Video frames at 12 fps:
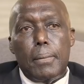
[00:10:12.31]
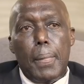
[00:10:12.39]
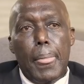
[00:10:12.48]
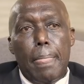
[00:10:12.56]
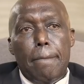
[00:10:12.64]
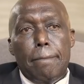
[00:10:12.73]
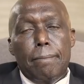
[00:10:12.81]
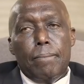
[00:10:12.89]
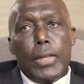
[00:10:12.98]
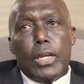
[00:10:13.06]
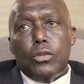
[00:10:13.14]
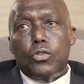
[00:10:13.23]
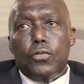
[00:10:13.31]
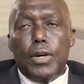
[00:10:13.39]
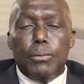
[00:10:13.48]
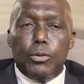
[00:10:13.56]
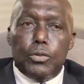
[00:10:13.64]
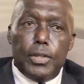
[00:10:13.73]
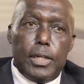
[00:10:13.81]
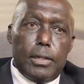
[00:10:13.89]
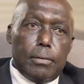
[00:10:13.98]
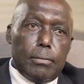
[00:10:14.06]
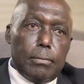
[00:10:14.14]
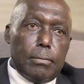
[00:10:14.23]
Yeah. So family was
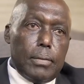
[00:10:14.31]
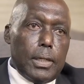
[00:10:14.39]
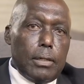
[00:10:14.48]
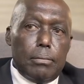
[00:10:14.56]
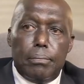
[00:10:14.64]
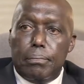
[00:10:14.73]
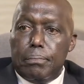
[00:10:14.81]
here. My